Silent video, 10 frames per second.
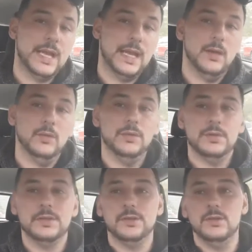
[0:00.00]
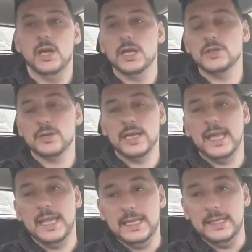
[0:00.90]
down to
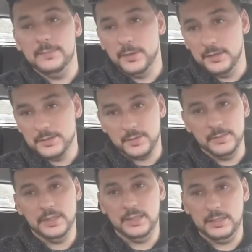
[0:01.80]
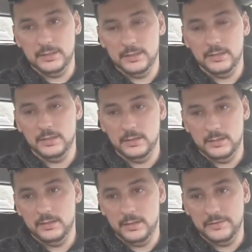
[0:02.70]
180 parts per million
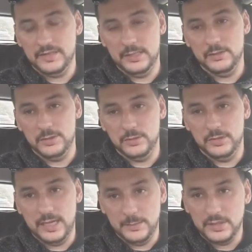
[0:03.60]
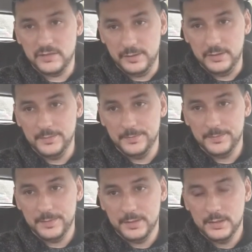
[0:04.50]
of CO2 in the atmosphere.
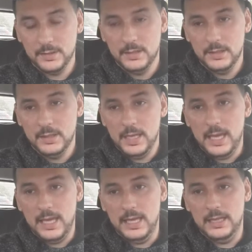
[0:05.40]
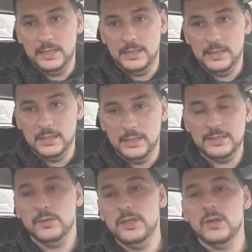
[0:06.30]
And
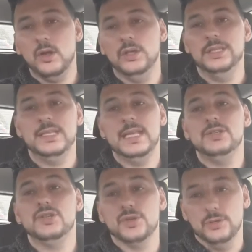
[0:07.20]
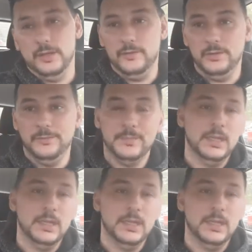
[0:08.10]
that's what you call a danger level.